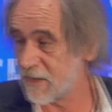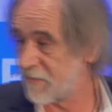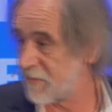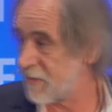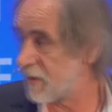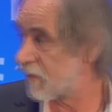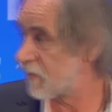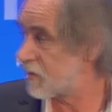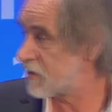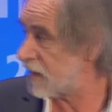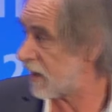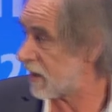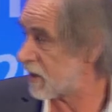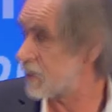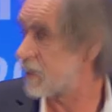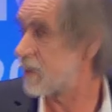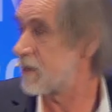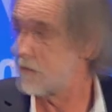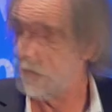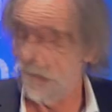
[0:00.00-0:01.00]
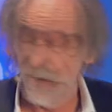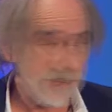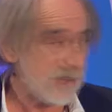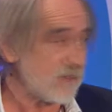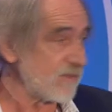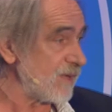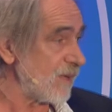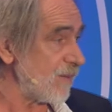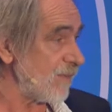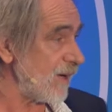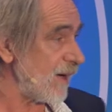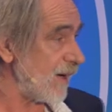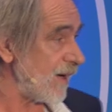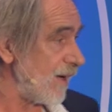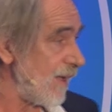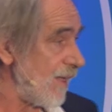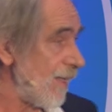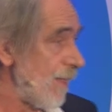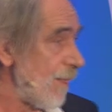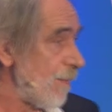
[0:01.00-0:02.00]
are free of charge, as most of them
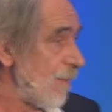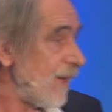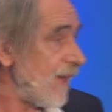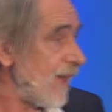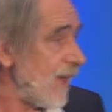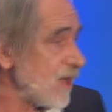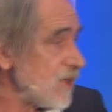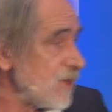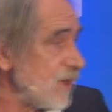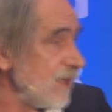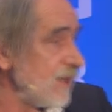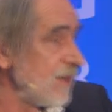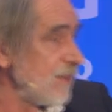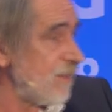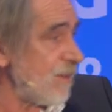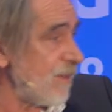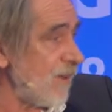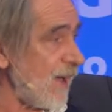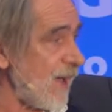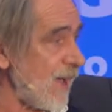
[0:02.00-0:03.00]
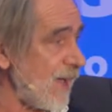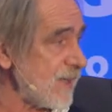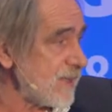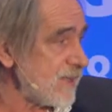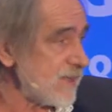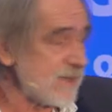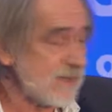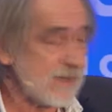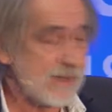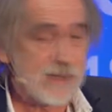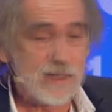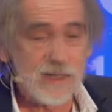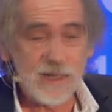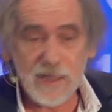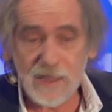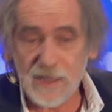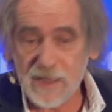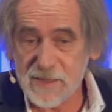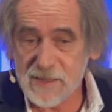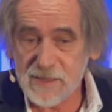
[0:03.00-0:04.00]
are, but actually the price
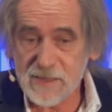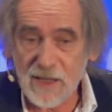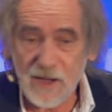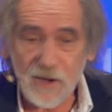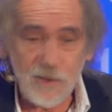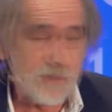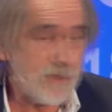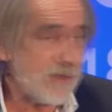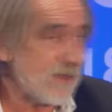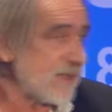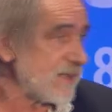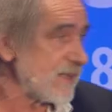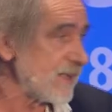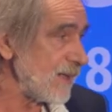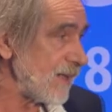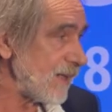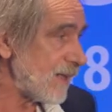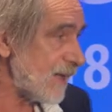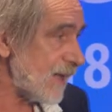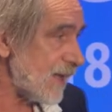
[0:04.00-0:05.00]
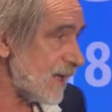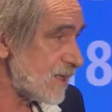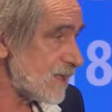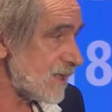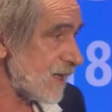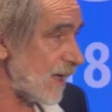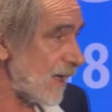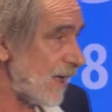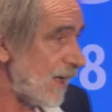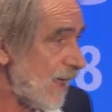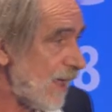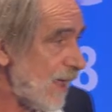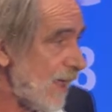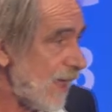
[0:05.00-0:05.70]
is our personal data,